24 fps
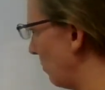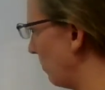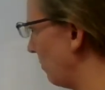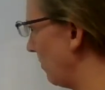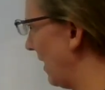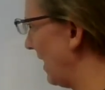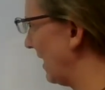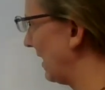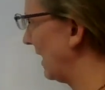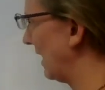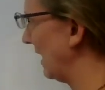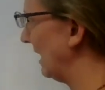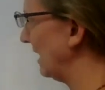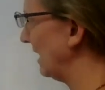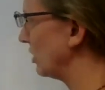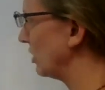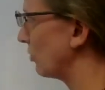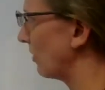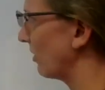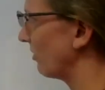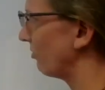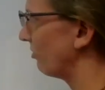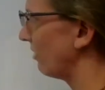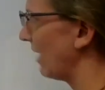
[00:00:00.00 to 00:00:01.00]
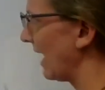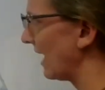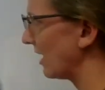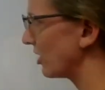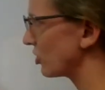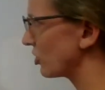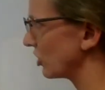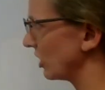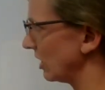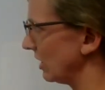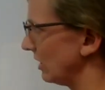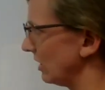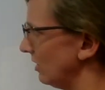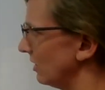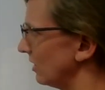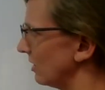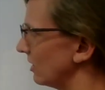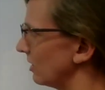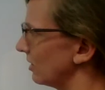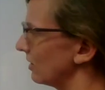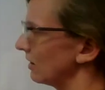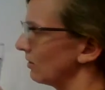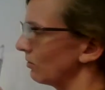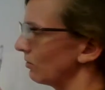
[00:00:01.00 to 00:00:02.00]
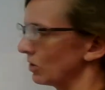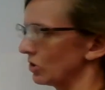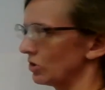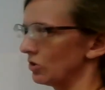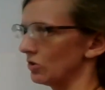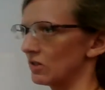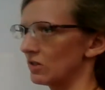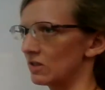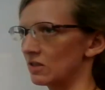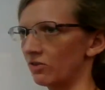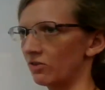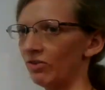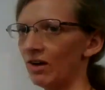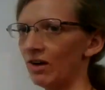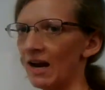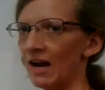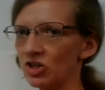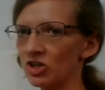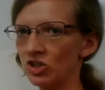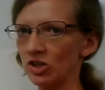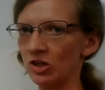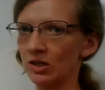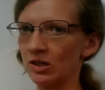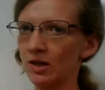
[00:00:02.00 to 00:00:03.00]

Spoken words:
make it into a fraction, reduce the fraction,